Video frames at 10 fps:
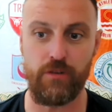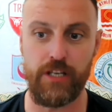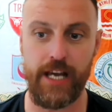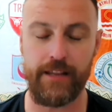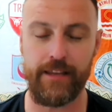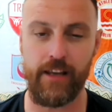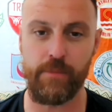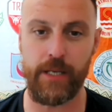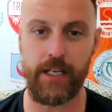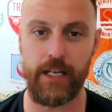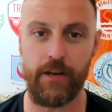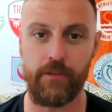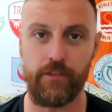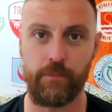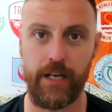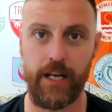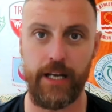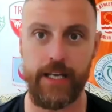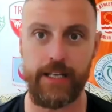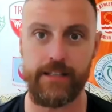yet they've been allowed to
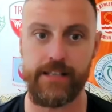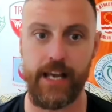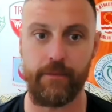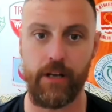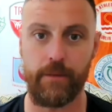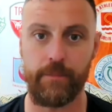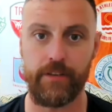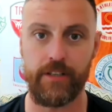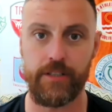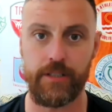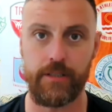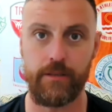play in the same competition.